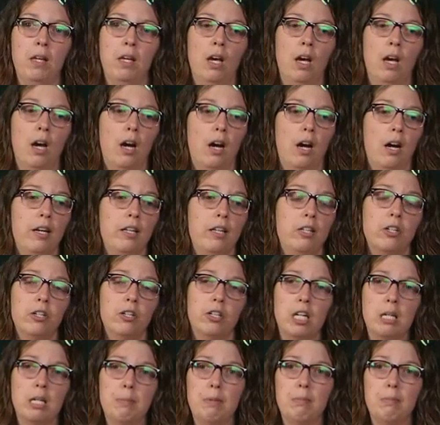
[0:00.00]
And you're
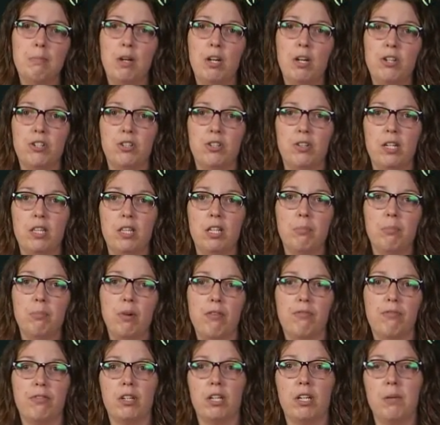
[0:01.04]
going to be measuring their
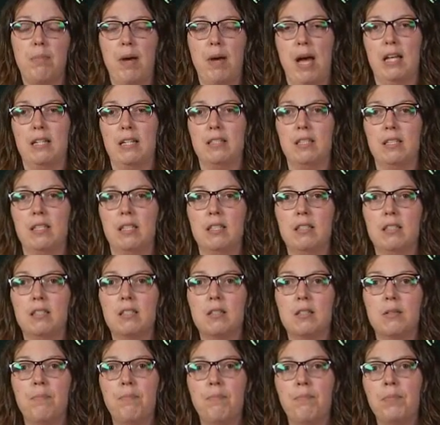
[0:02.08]
buffer capacities.
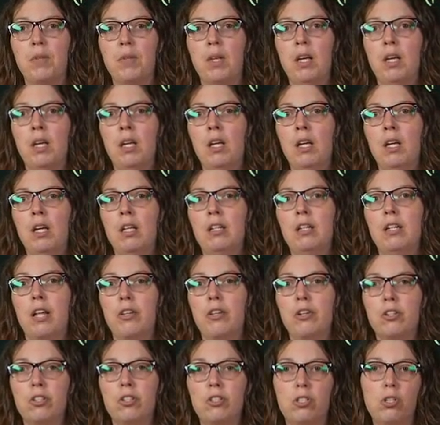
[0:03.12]
Now
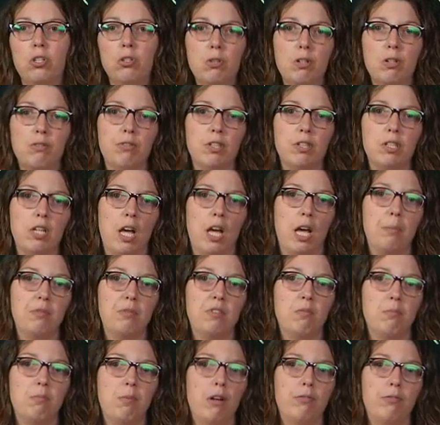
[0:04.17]
there's 2 different types
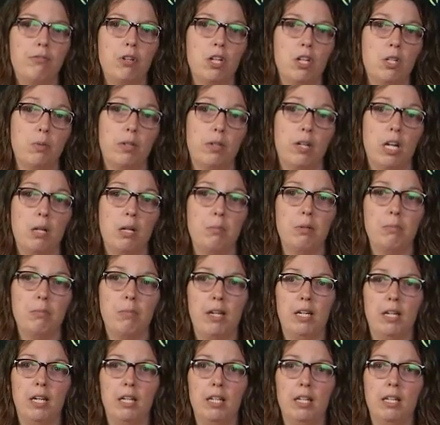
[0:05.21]
of buffers we're going to be
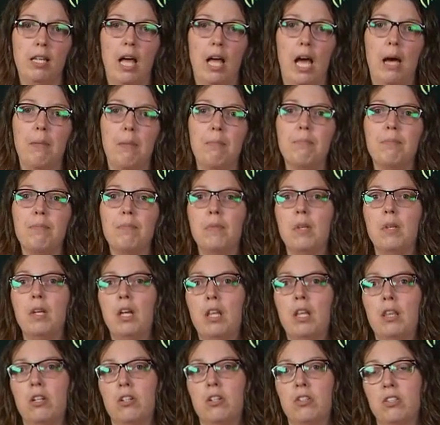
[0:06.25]
making in lab.
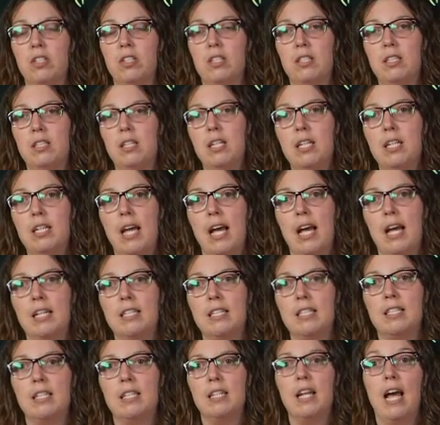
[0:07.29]
There's an acetic
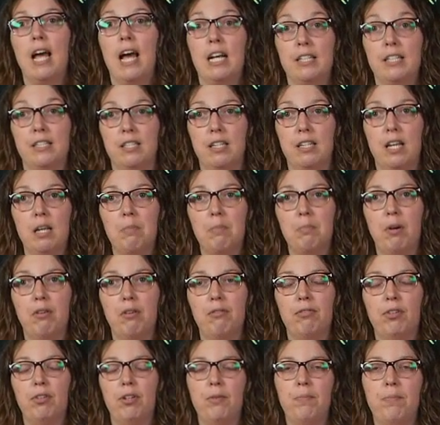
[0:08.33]
acid acetate
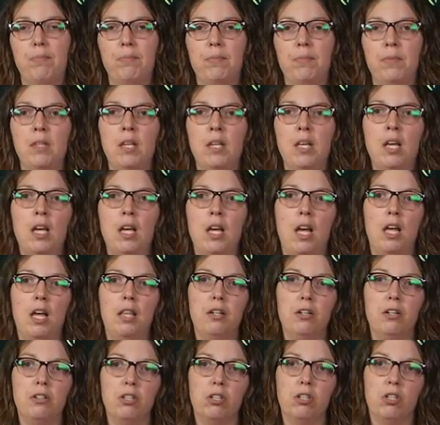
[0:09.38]
buffer, and
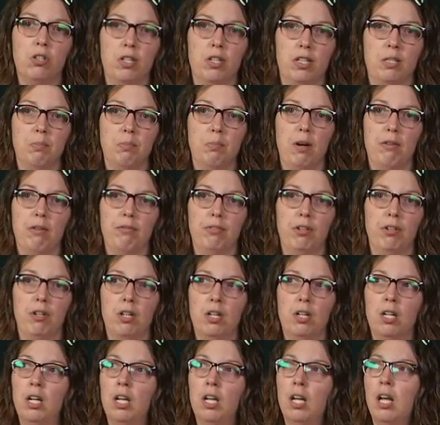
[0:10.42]
there's a tris
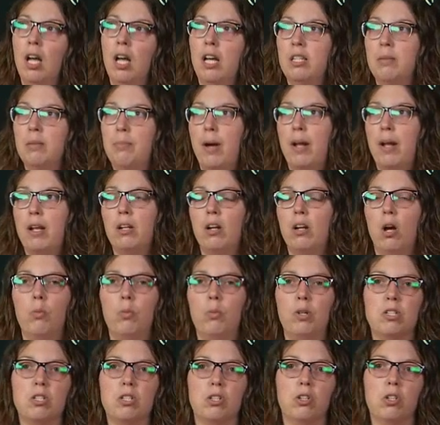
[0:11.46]
buffer. And depending on
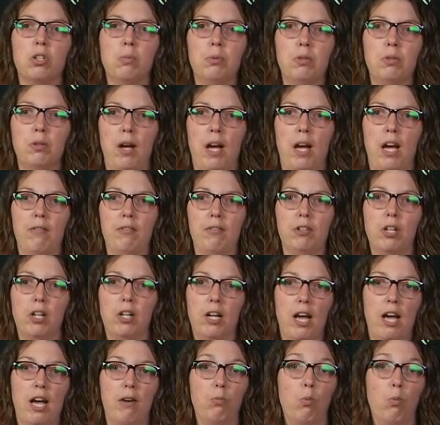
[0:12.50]
which group you have, you're going to
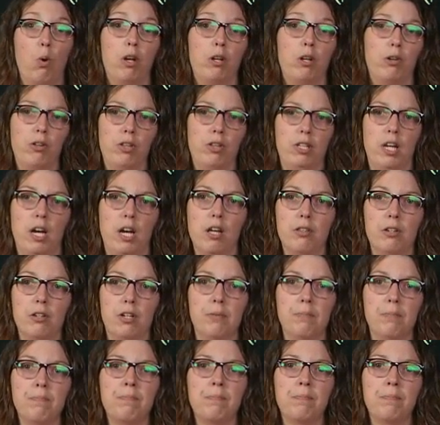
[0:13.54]
have one or the other.